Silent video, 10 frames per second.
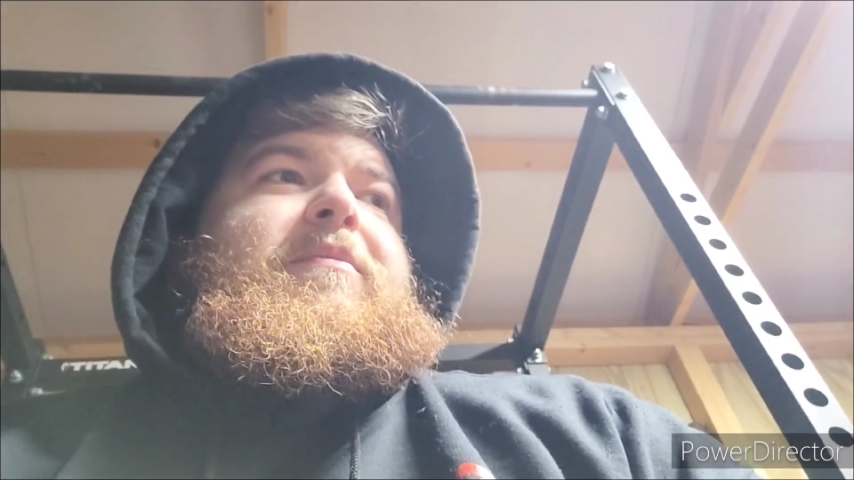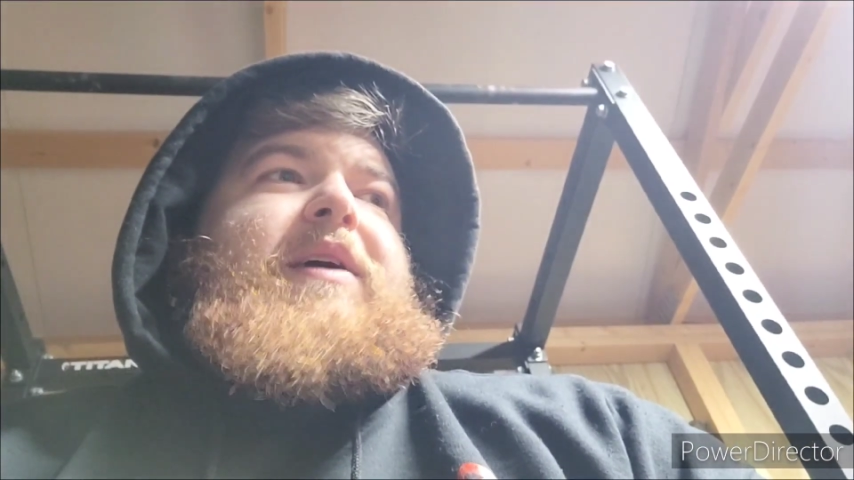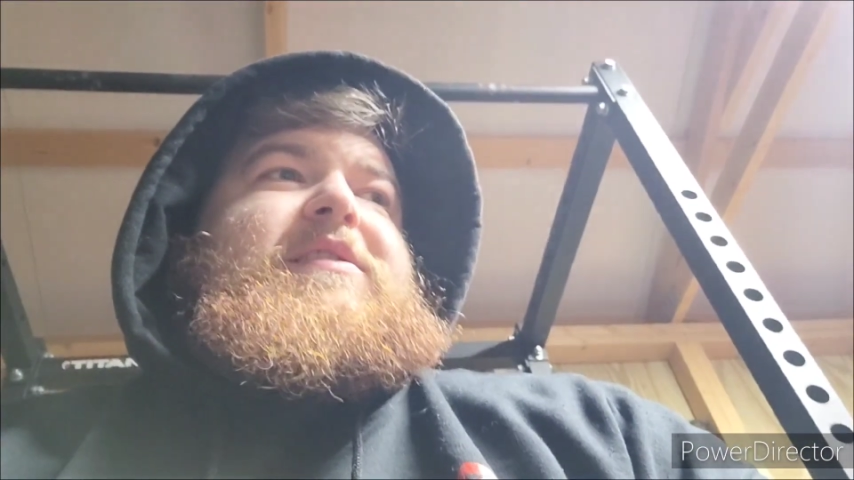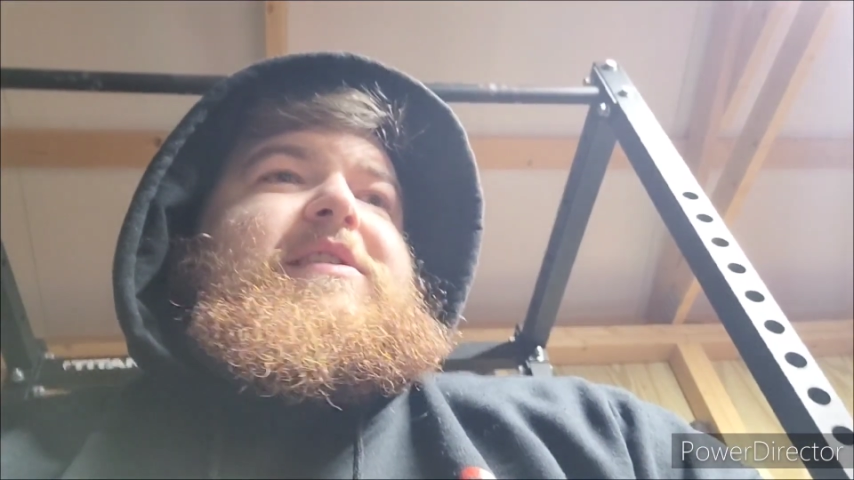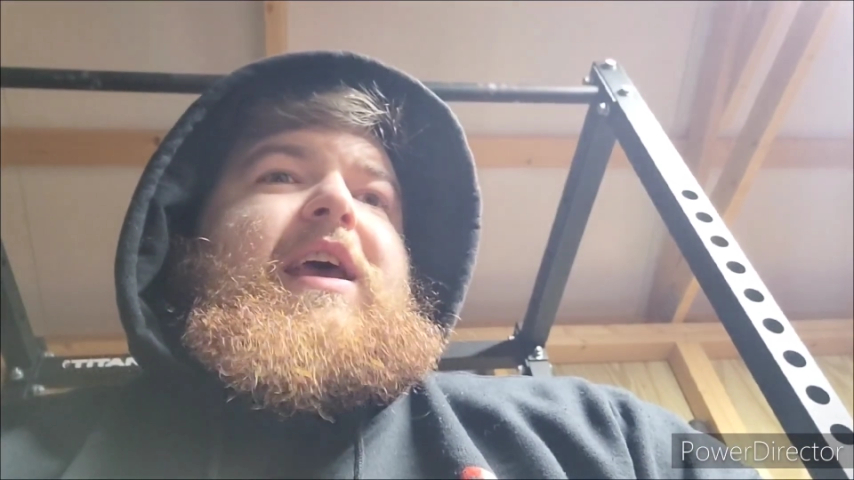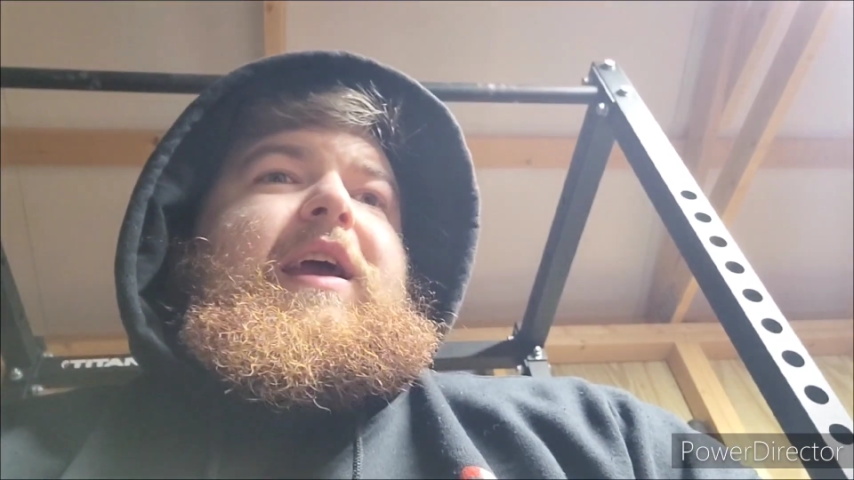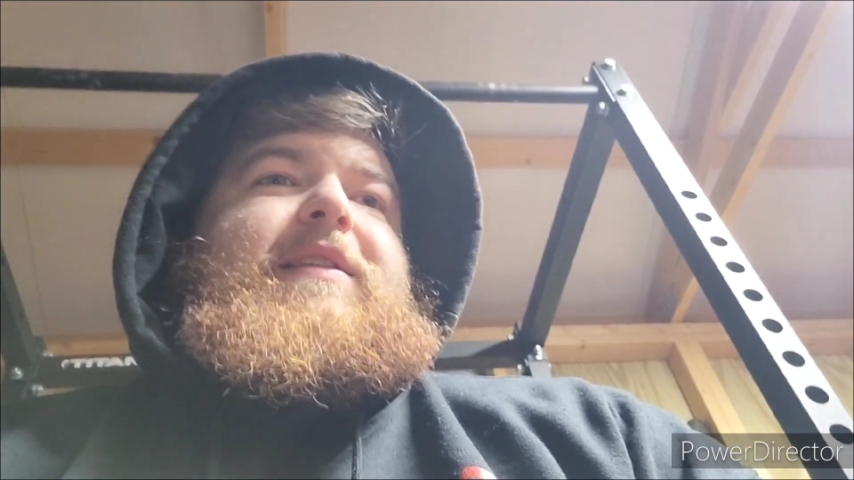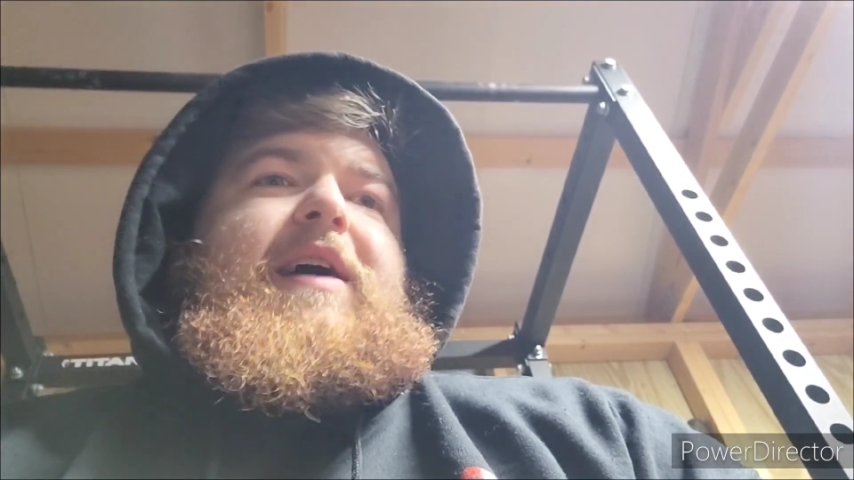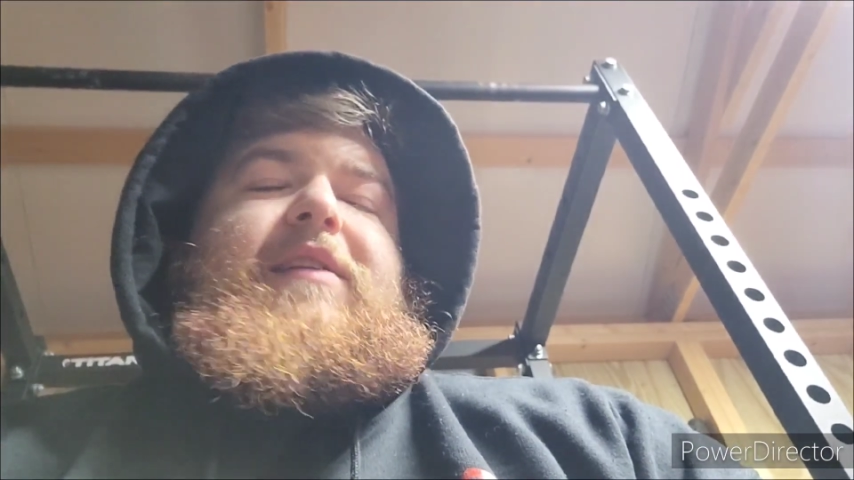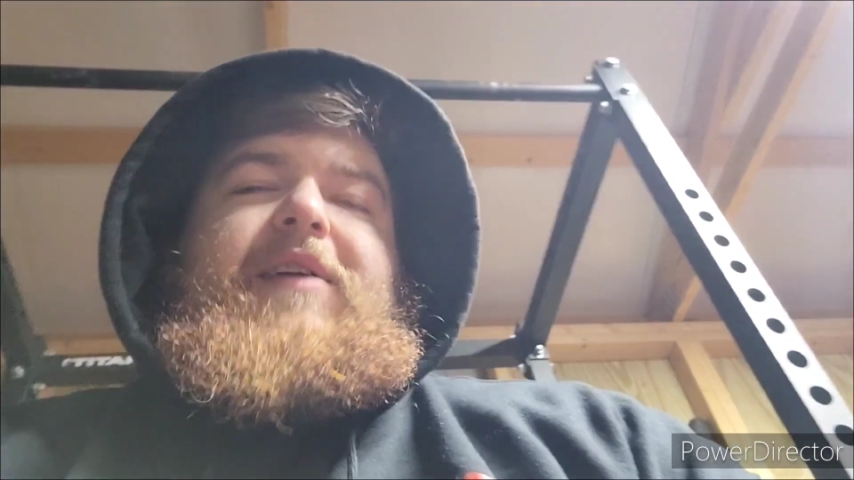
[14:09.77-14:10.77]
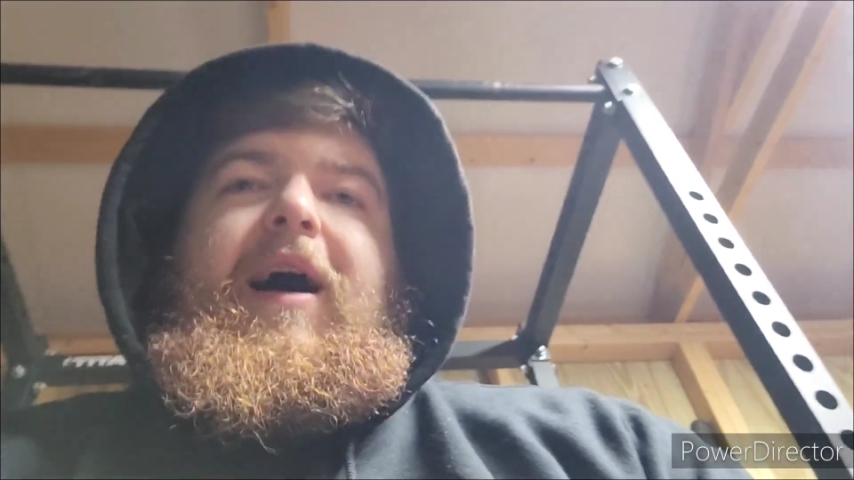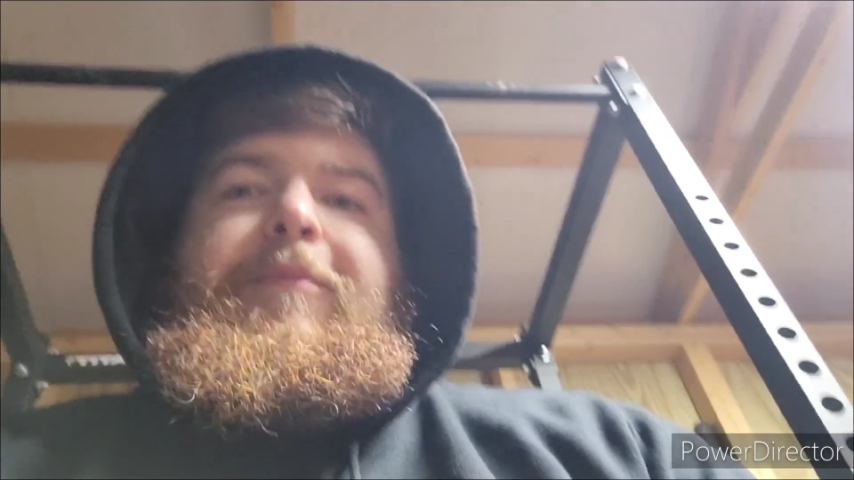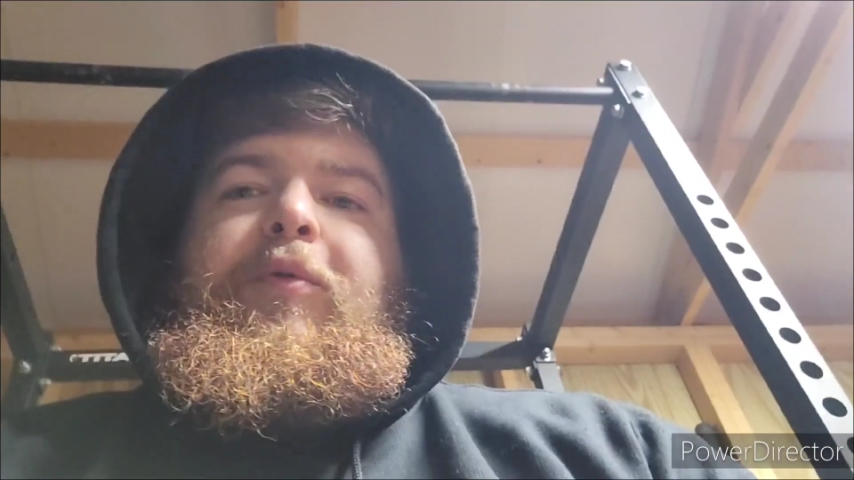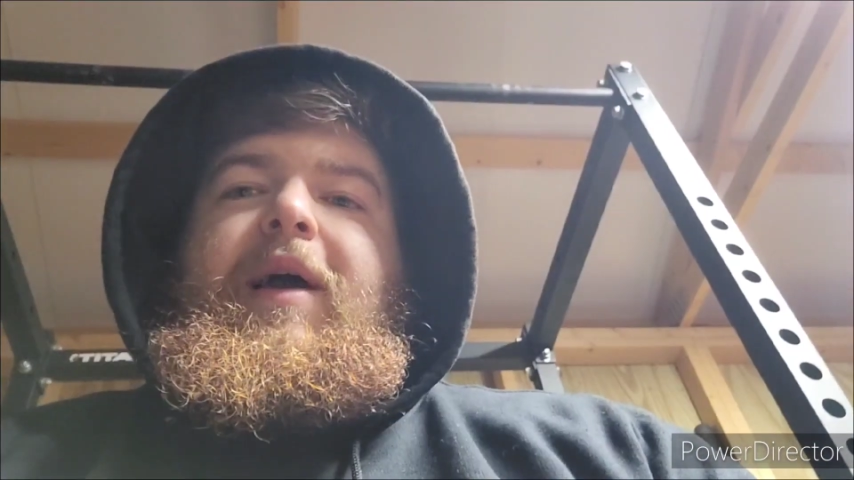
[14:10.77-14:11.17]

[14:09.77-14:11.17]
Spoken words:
but staying at that top